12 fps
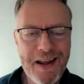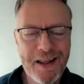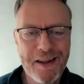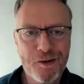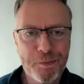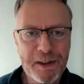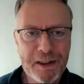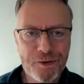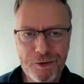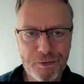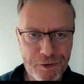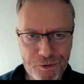There's been
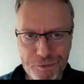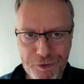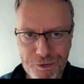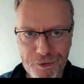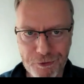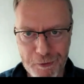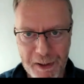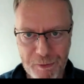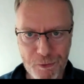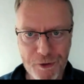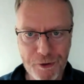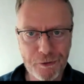lots of discussion
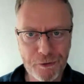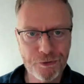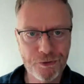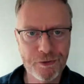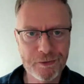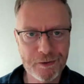about cost,